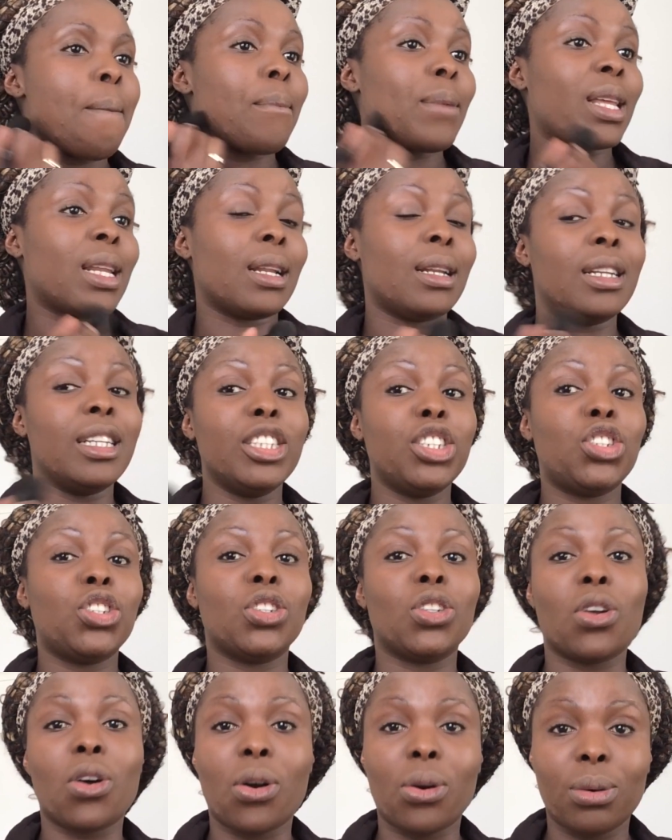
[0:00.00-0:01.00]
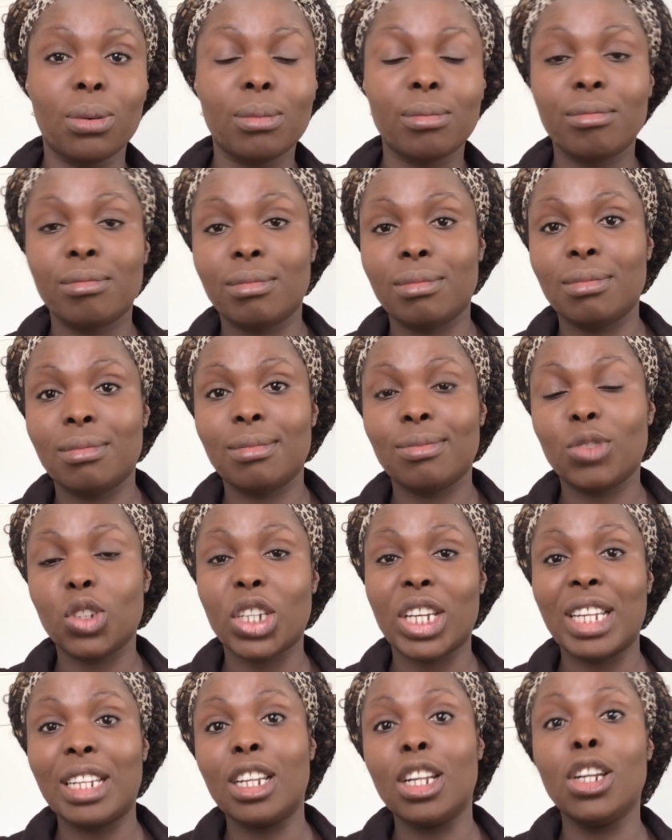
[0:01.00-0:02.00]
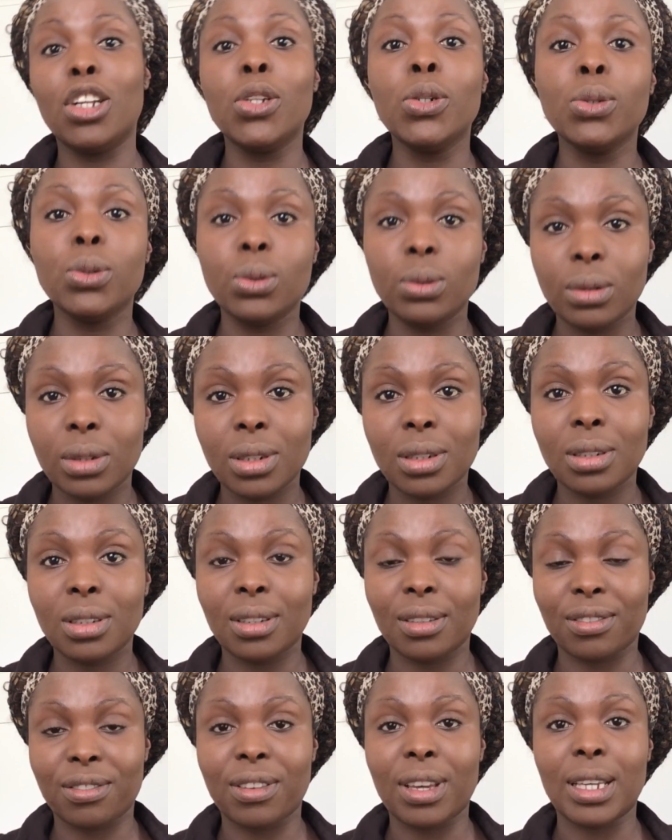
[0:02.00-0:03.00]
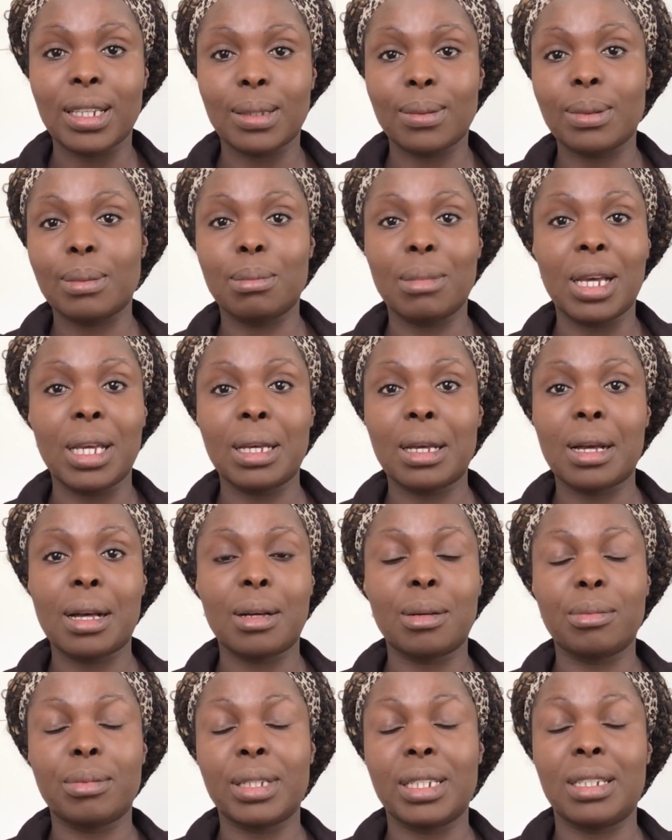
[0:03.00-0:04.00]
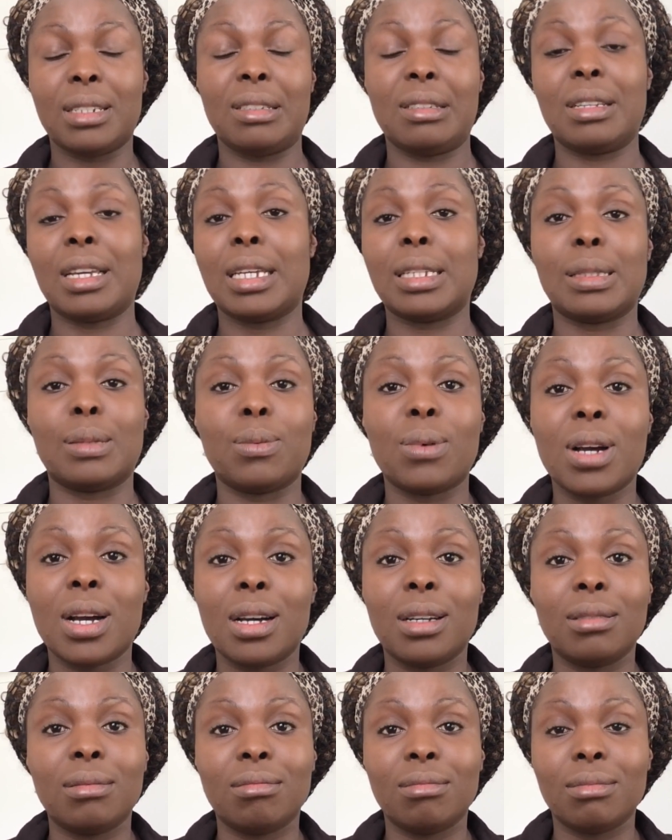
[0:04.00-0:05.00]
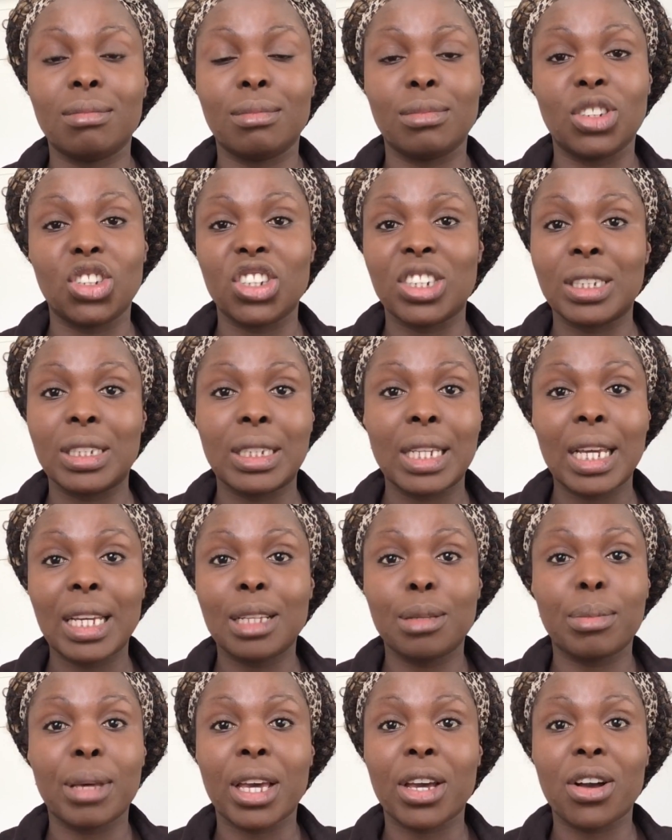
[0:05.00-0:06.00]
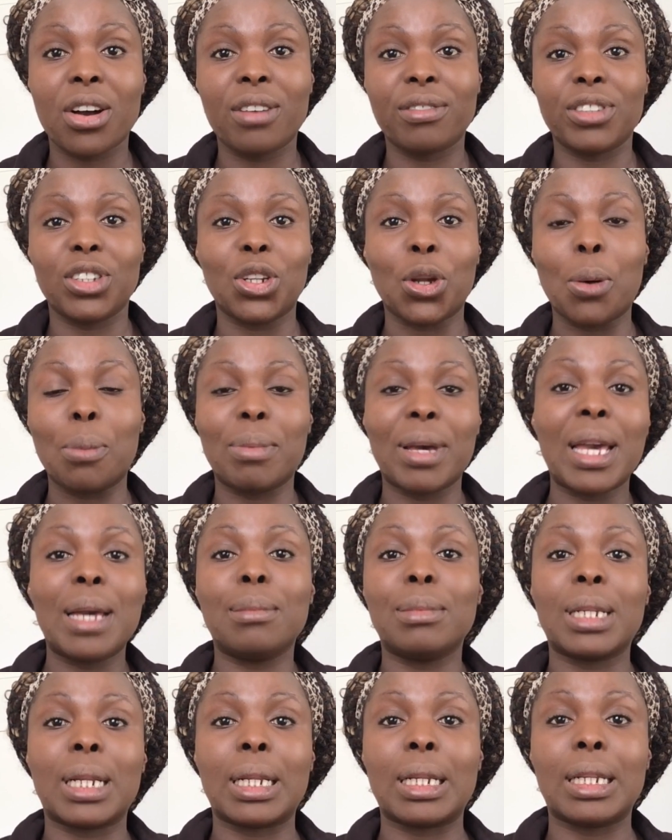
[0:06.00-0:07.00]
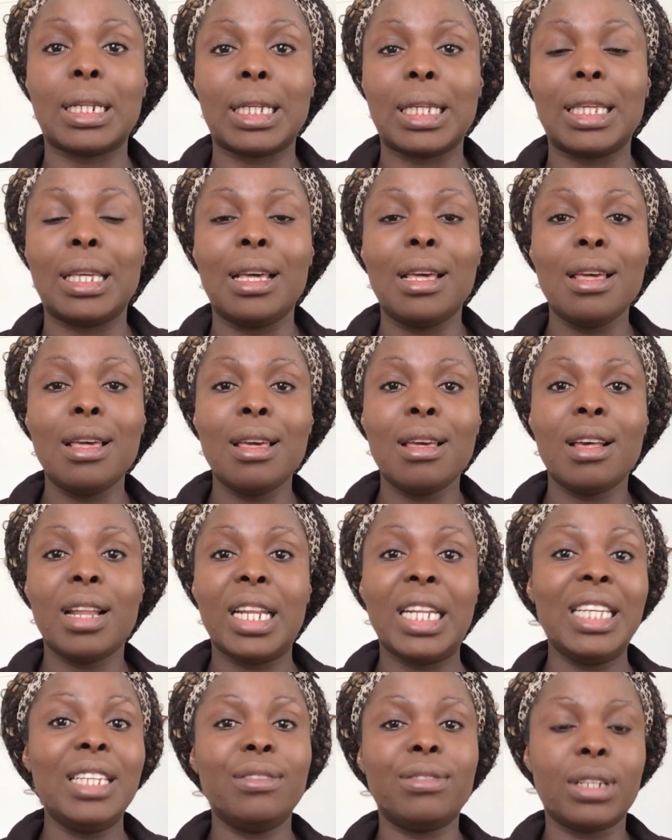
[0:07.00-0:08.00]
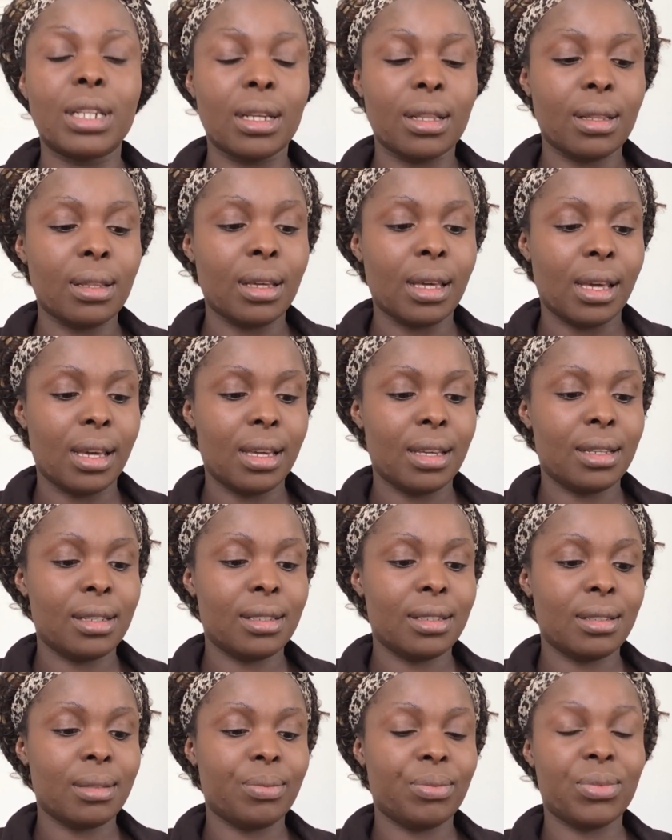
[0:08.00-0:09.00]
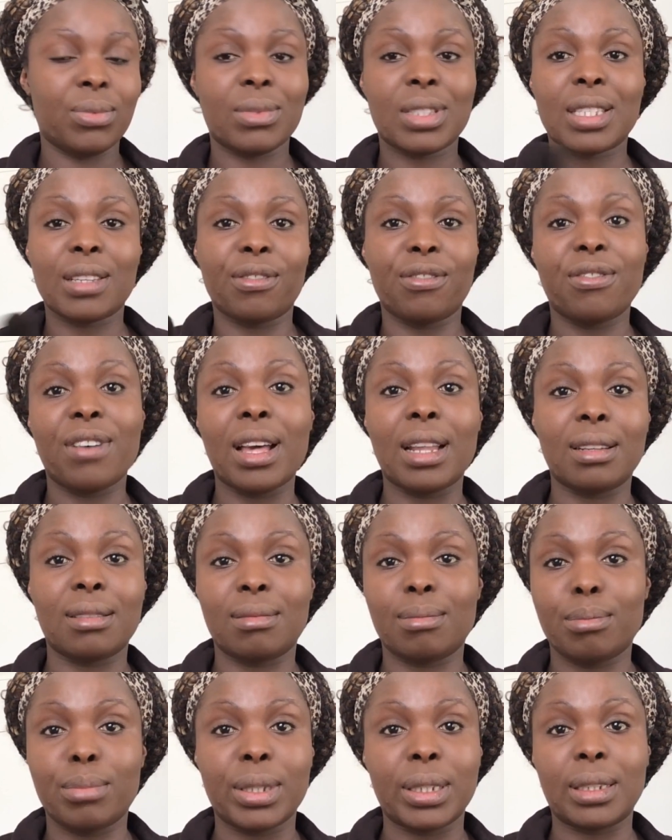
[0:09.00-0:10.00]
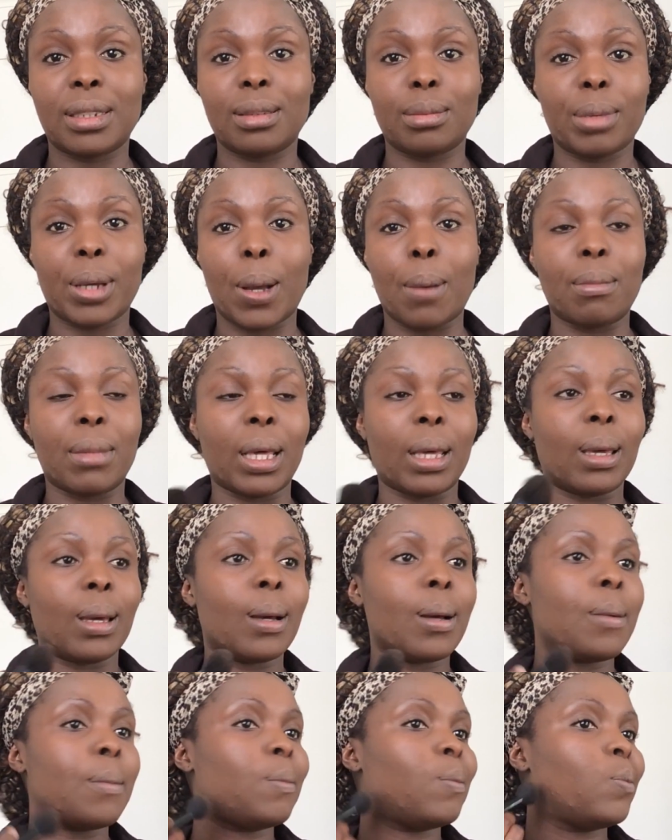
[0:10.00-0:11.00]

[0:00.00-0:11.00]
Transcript: But at least you know you can elude your face with makeup. And guess what? You can take it back off, you know, permanently, leaving it there. It's a fun bit about makeup.